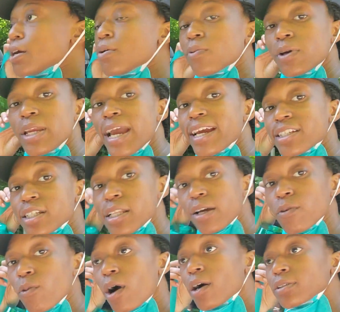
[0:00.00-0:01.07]
We actually
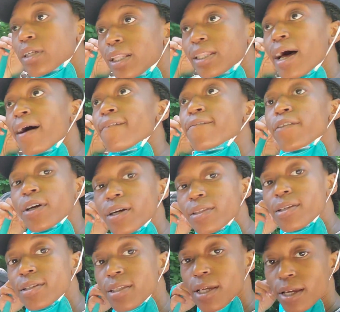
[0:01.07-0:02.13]
walked a lot
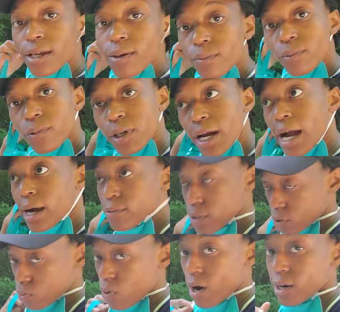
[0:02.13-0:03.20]
further than where I
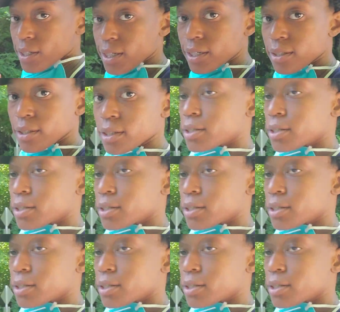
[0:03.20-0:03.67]
was walking,